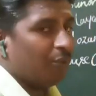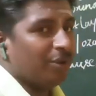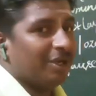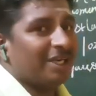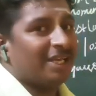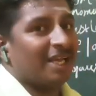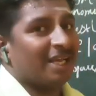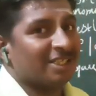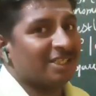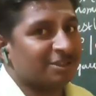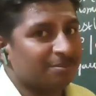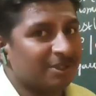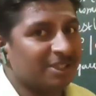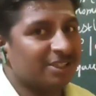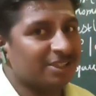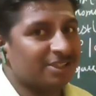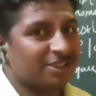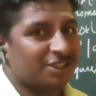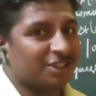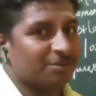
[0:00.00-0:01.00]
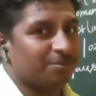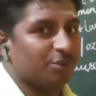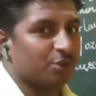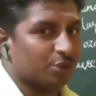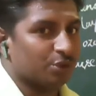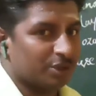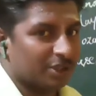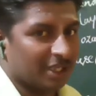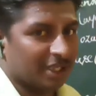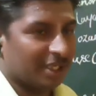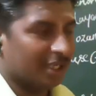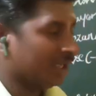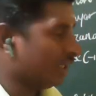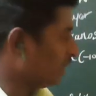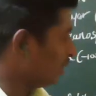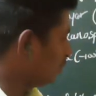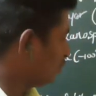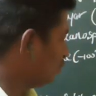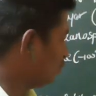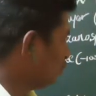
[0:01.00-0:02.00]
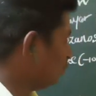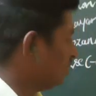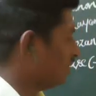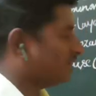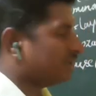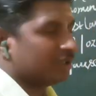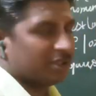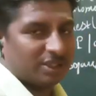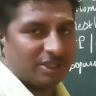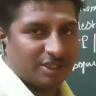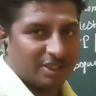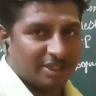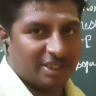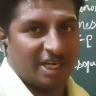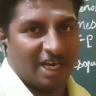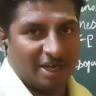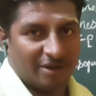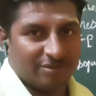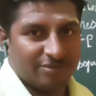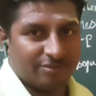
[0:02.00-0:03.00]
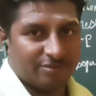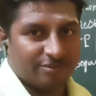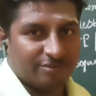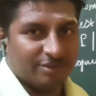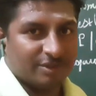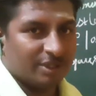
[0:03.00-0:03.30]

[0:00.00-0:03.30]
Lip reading: it has been distributed through this graph.